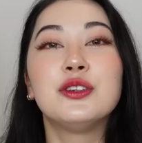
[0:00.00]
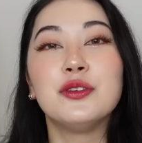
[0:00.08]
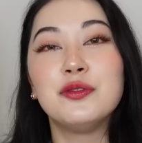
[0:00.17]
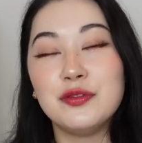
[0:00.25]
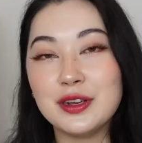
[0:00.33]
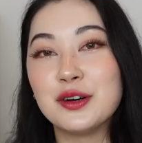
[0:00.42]
to
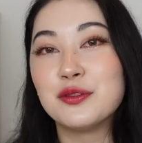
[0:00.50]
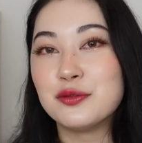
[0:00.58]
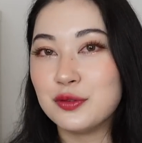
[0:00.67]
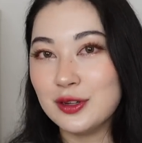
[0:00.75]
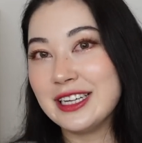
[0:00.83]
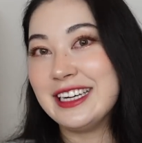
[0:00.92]
feel
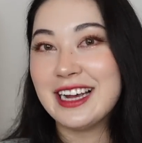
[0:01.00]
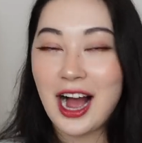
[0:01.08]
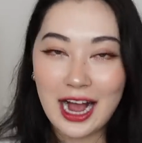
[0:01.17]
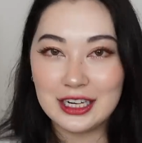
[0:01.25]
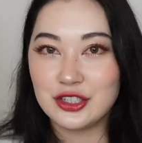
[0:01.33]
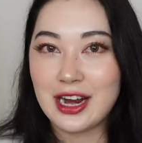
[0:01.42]
fully
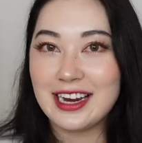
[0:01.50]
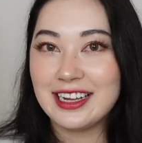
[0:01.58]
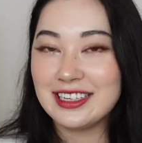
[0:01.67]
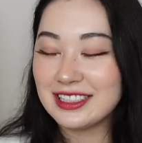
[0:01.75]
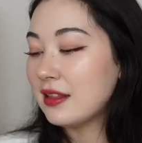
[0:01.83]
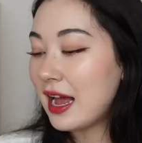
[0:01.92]

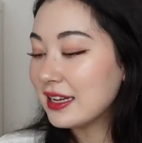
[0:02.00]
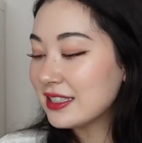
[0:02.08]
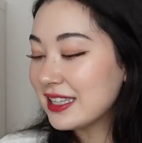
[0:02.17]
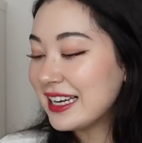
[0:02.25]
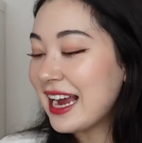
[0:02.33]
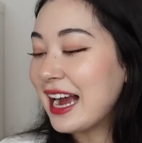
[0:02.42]
hydrated.
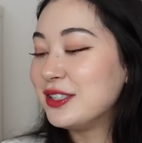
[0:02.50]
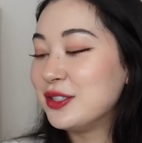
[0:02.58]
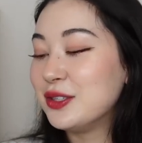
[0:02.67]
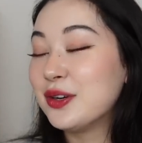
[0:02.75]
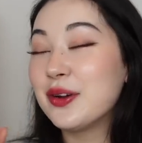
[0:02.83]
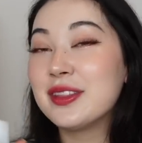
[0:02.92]
Lastly, I
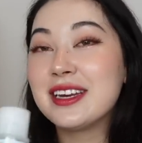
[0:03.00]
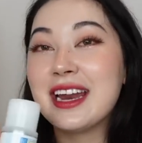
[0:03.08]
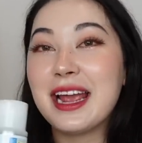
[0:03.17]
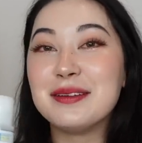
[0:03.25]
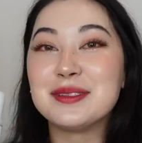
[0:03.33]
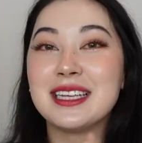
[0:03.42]
do know the
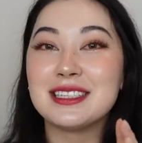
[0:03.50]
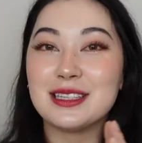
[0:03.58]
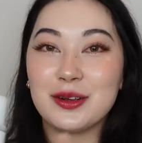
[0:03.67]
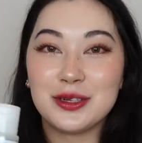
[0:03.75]
name says